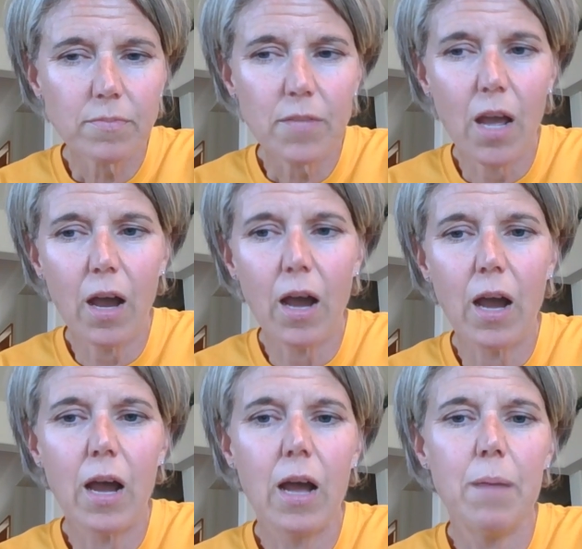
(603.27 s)

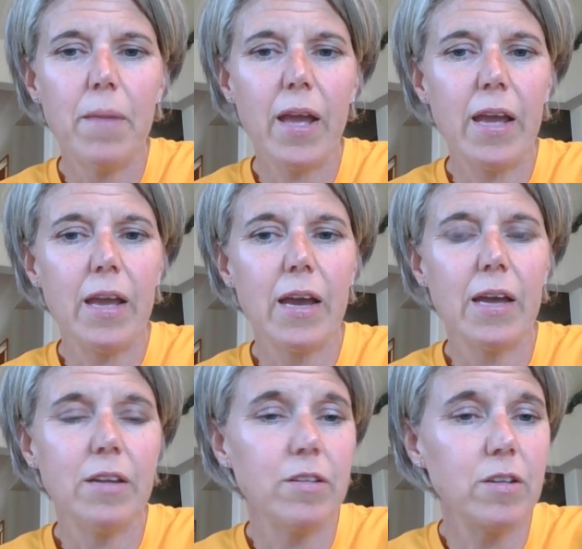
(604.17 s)

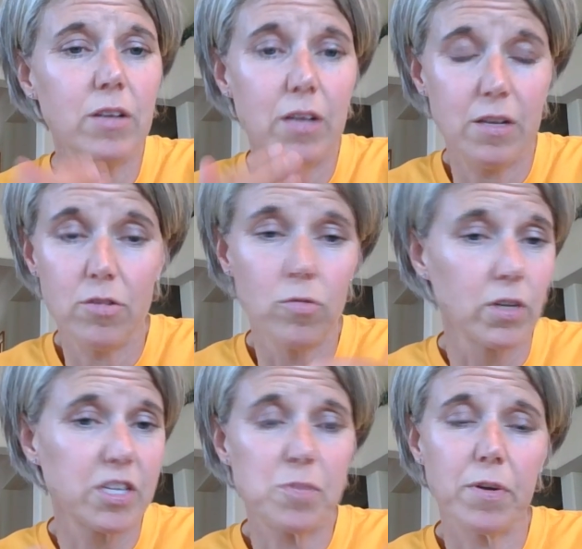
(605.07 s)
And you will
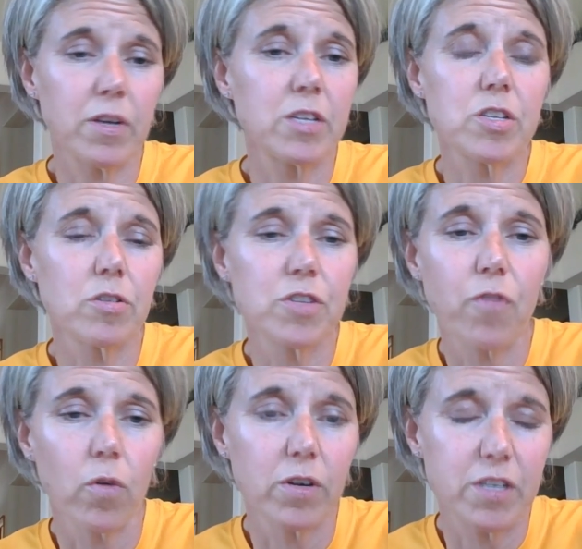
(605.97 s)
experience those
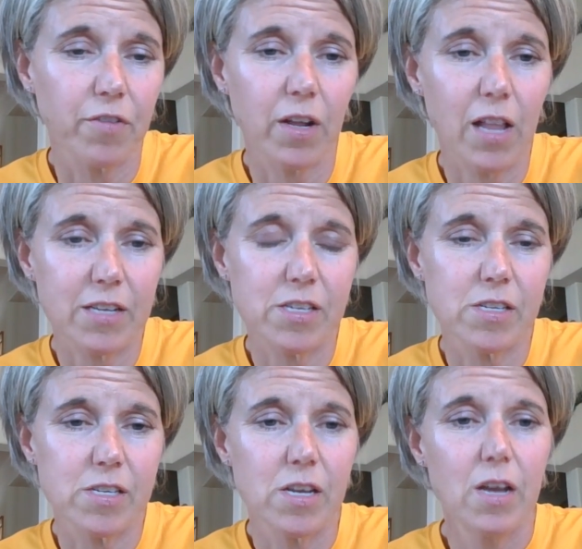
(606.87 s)
4 different
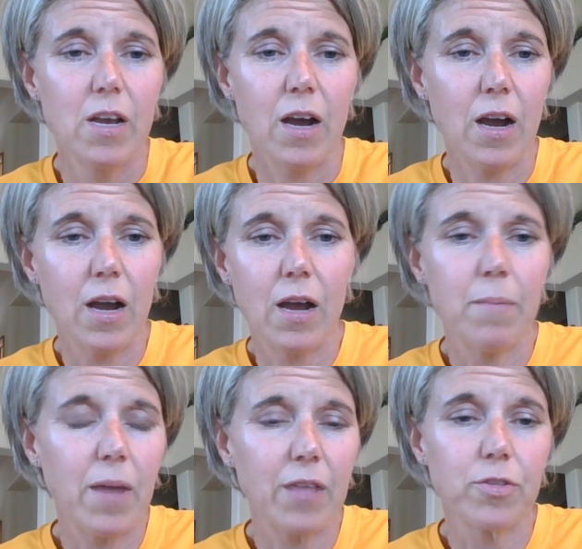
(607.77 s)
classes
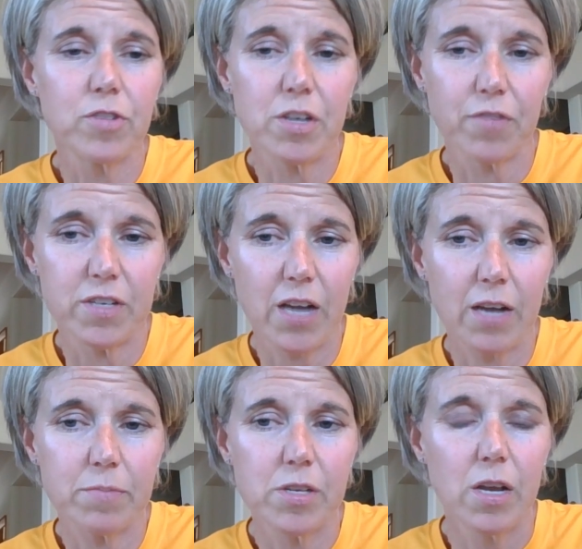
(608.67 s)
at those different
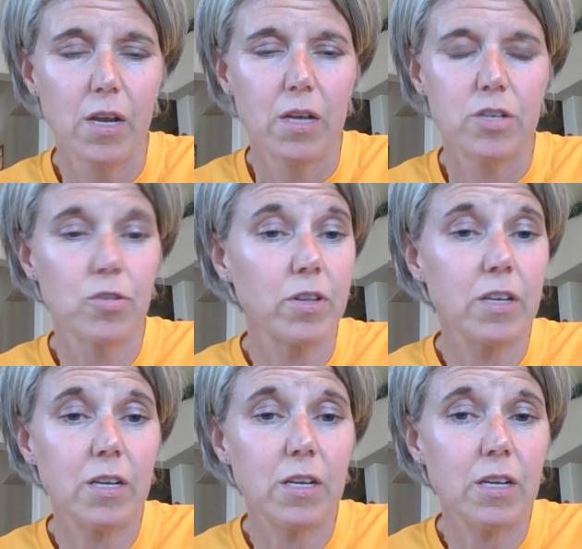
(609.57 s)
times. During
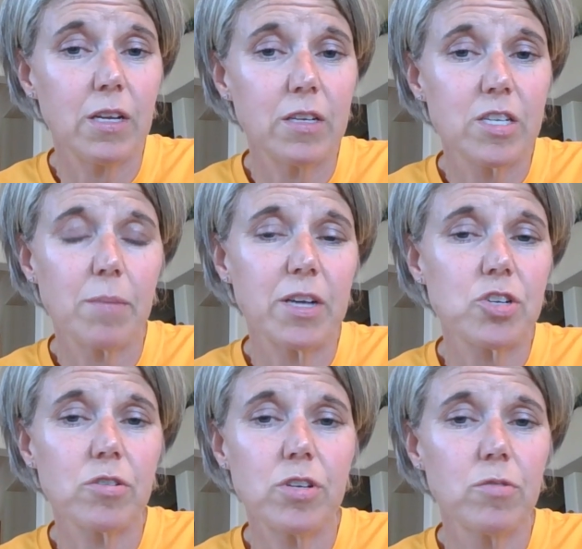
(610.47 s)
the
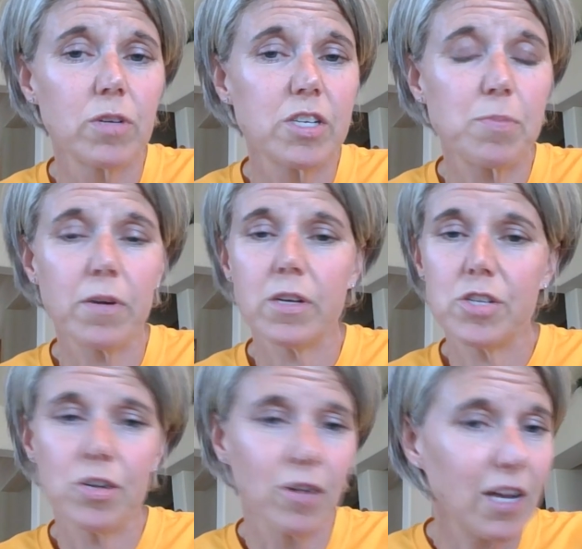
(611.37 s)
semester, you will experience
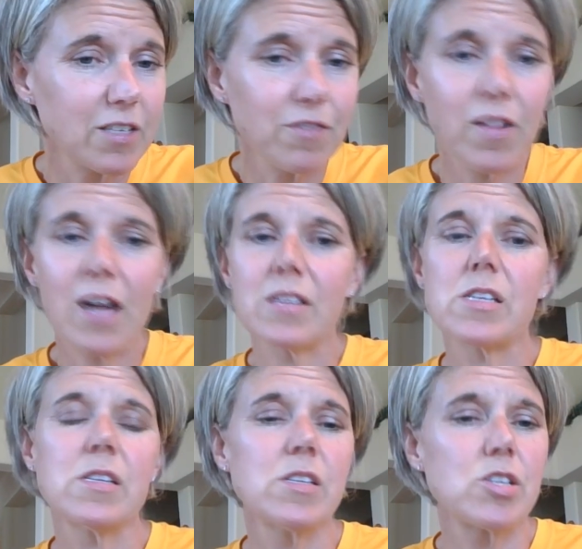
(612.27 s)
your elective
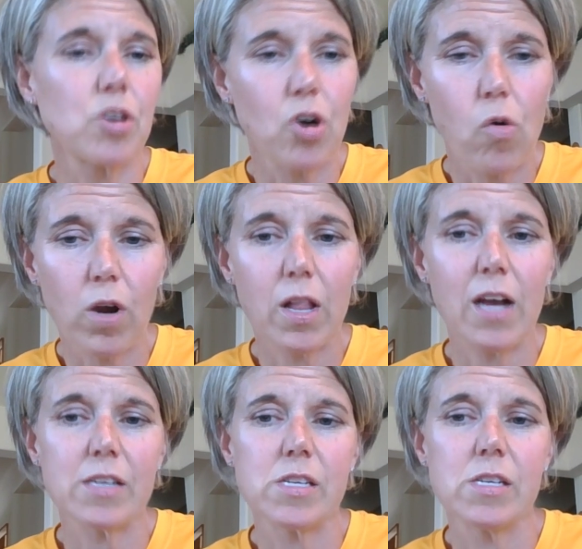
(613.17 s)
classes, your core
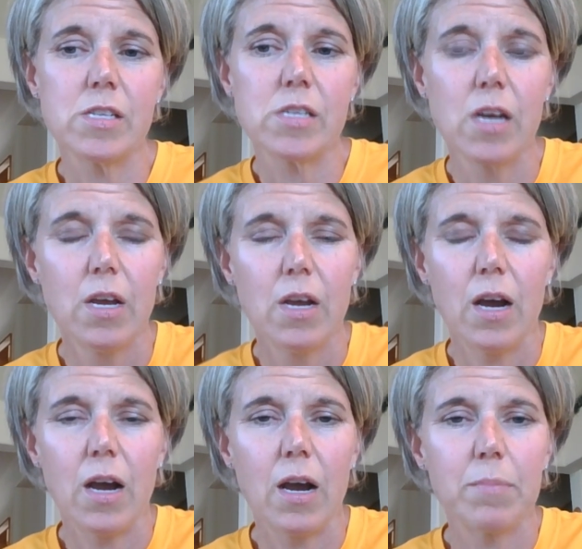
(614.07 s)
classes,
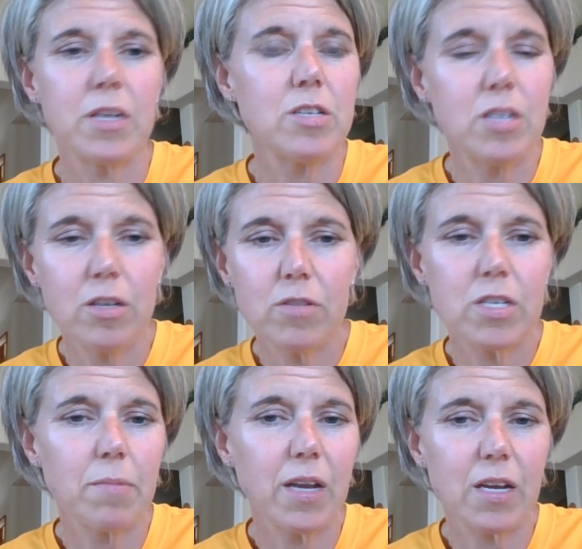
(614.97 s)
continuing
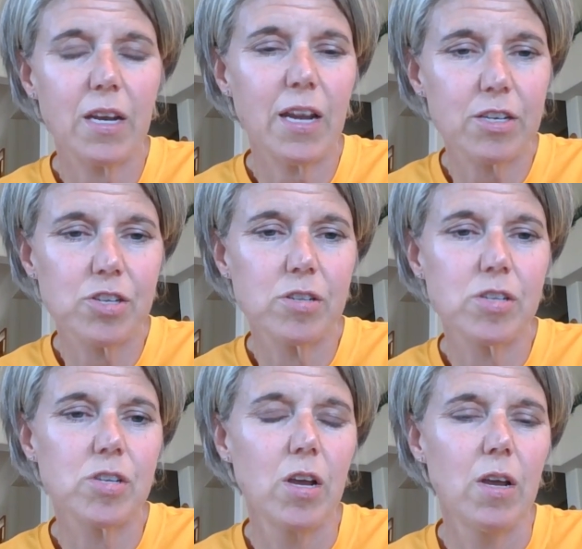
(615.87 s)
to make
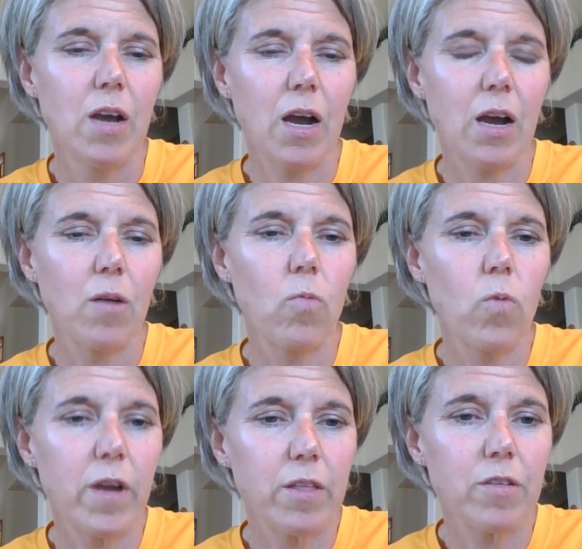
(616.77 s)
connections
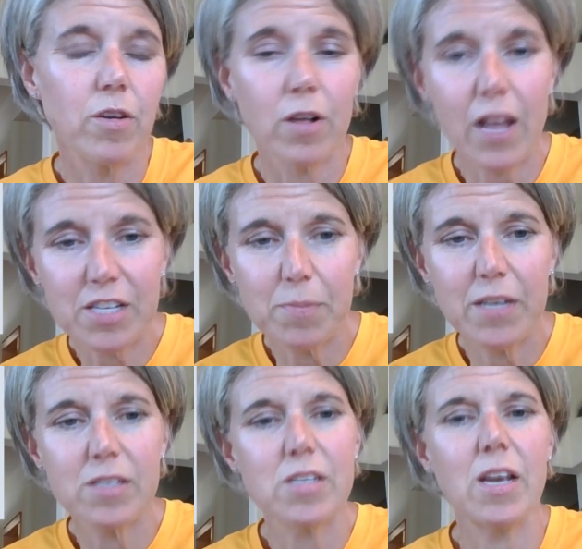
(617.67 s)
with your
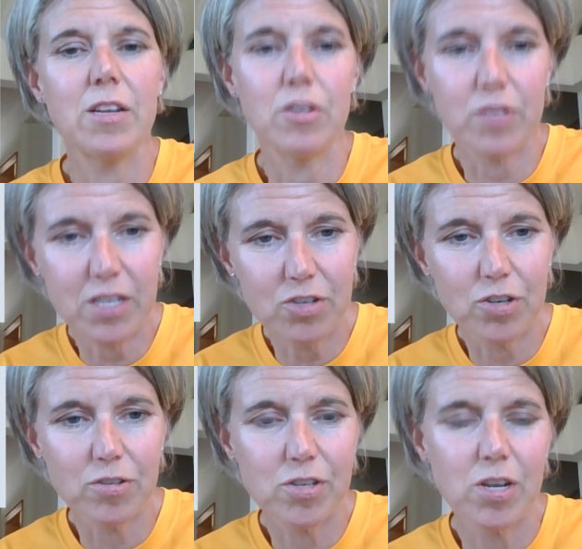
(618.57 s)
classmates and your
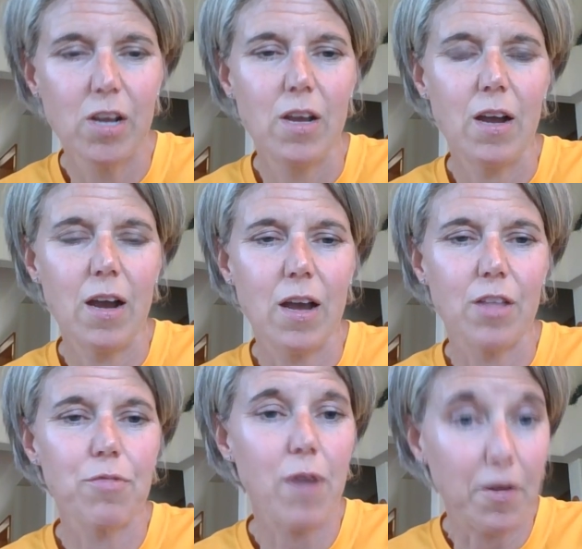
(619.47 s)
teachers
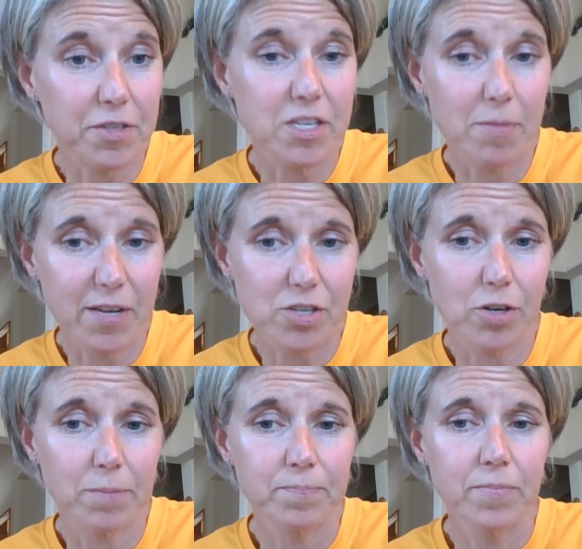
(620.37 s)
throughout the
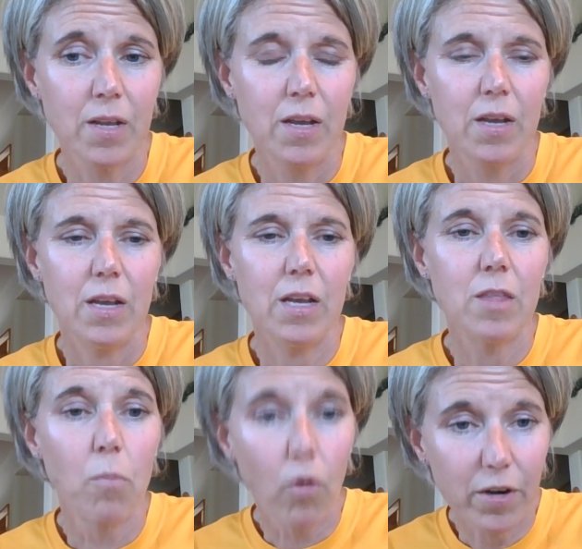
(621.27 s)
semester. In the
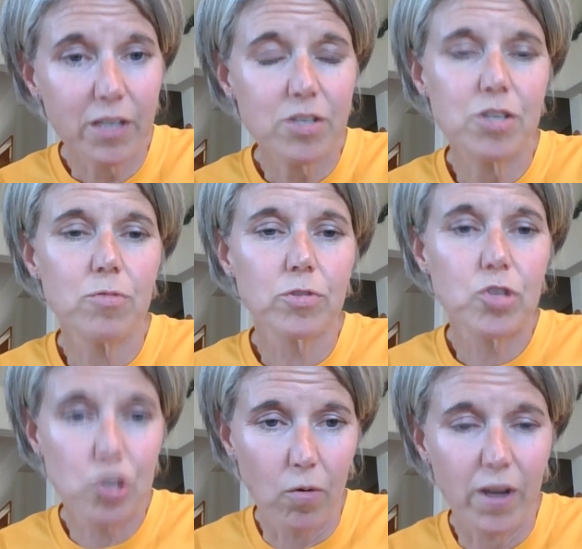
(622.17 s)
mornings, you will
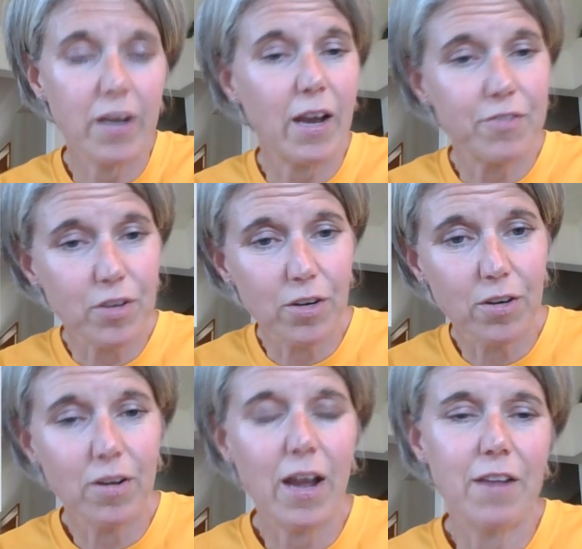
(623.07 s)
join
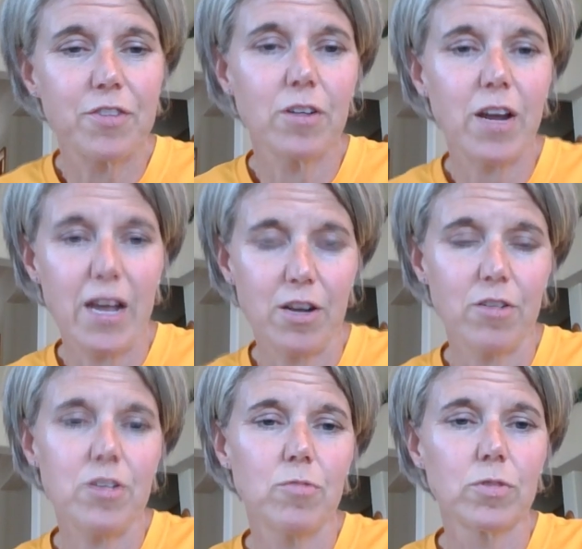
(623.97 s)
after Anchor,
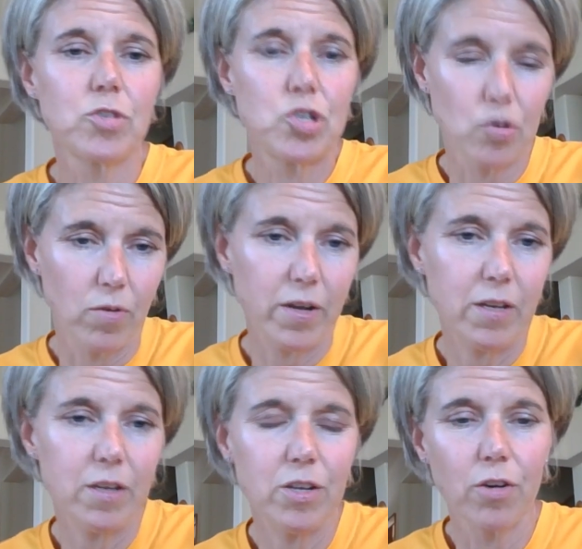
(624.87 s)
you will
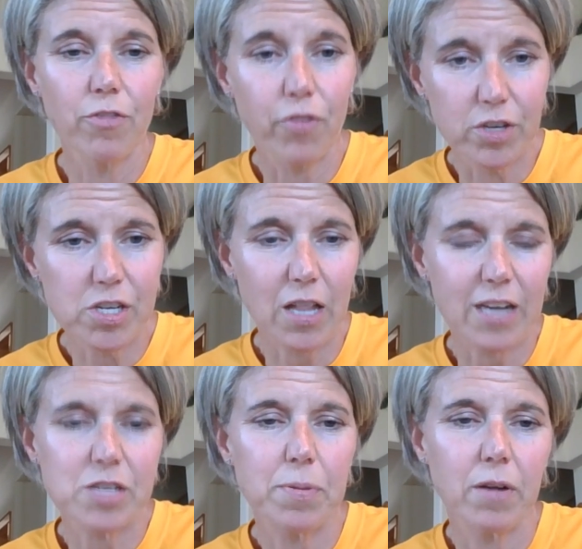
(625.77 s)
join your first
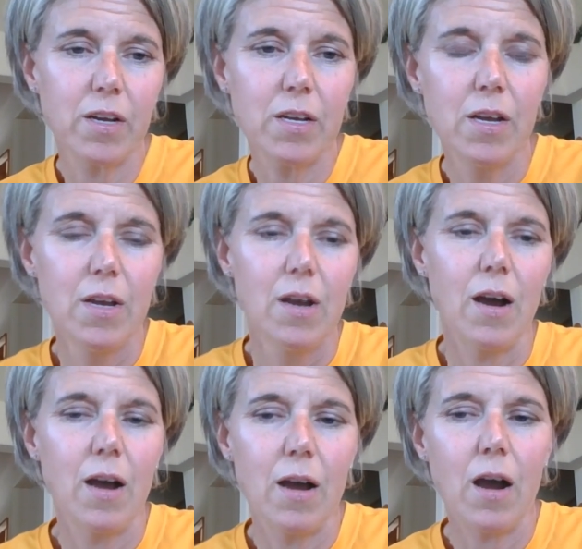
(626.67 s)
class period
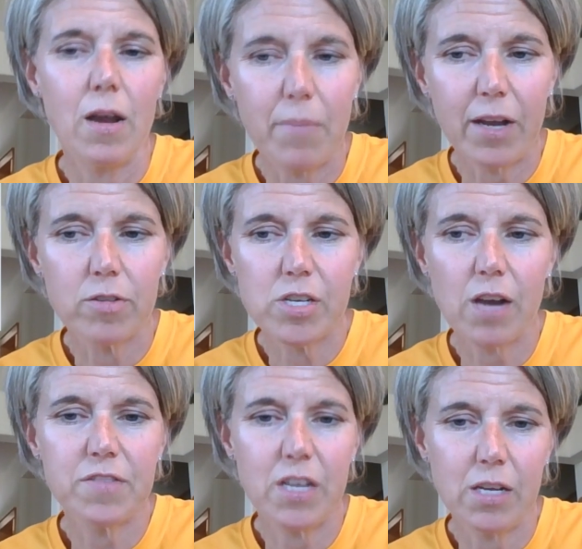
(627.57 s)
on
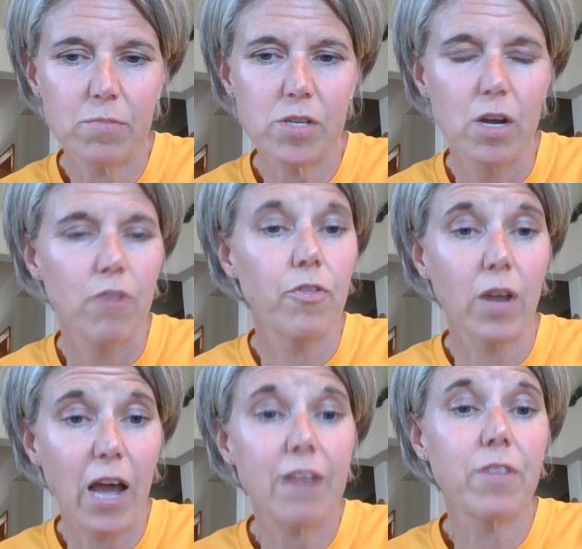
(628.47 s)
Microsoft Teams for
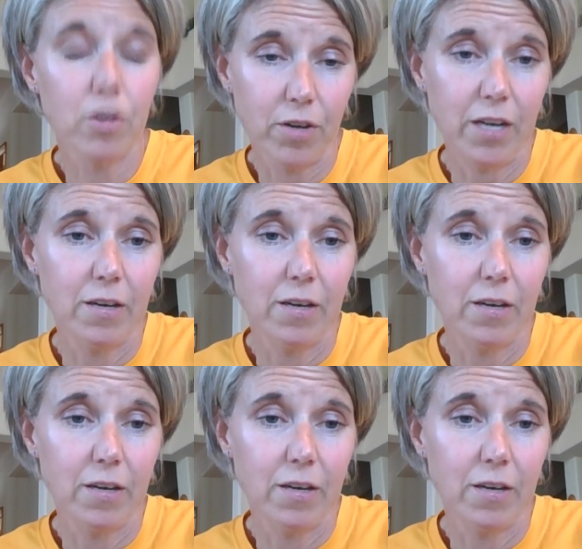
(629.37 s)
live learning.